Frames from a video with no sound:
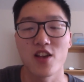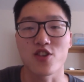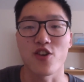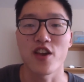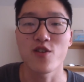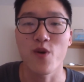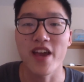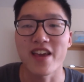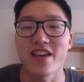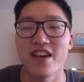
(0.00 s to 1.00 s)
So in a
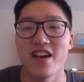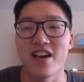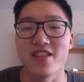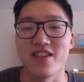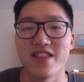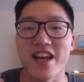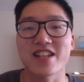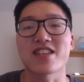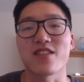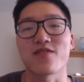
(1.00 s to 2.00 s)
way, the
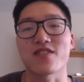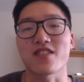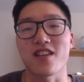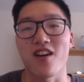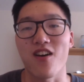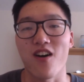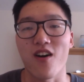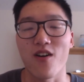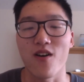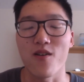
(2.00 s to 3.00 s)
negatives
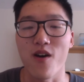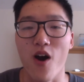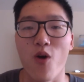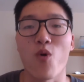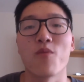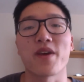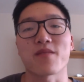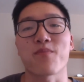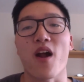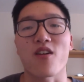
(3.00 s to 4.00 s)
are what
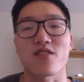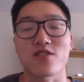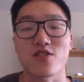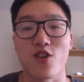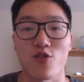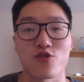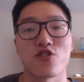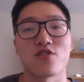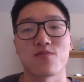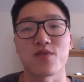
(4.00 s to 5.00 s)
make Bara so
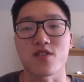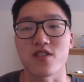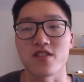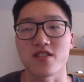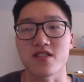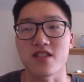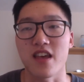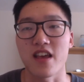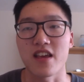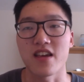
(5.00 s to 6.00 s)
good, because
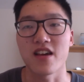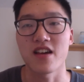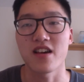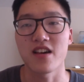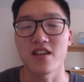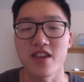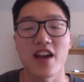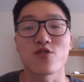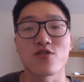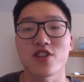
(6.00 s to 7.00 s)
they,
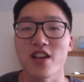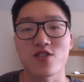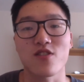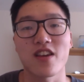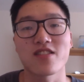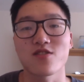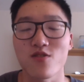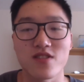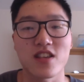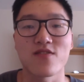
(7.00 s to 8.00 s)
doing chest drains,
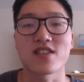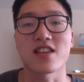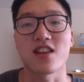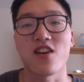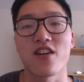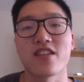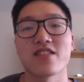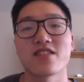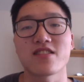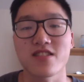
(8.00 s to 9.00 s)
doing CVC
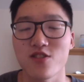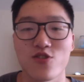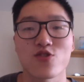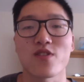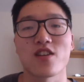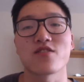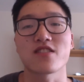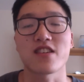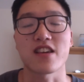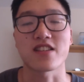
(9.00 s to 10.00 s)
lines, suturing loads
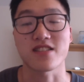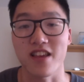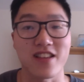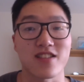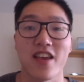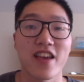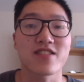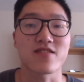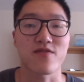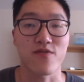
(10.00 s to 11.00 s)
of things
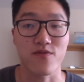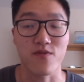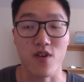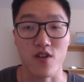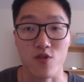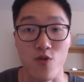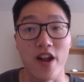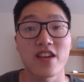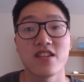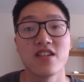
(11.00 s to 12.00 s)
is
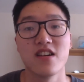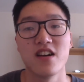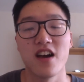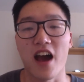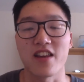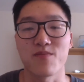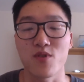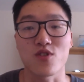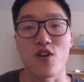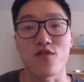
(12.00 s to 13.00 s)
great, and it
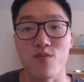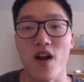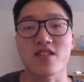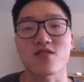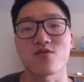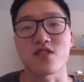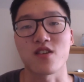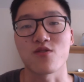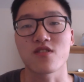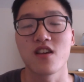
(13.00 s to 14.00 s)
builds a lot of your practical
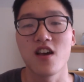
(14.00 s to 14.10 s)
skills.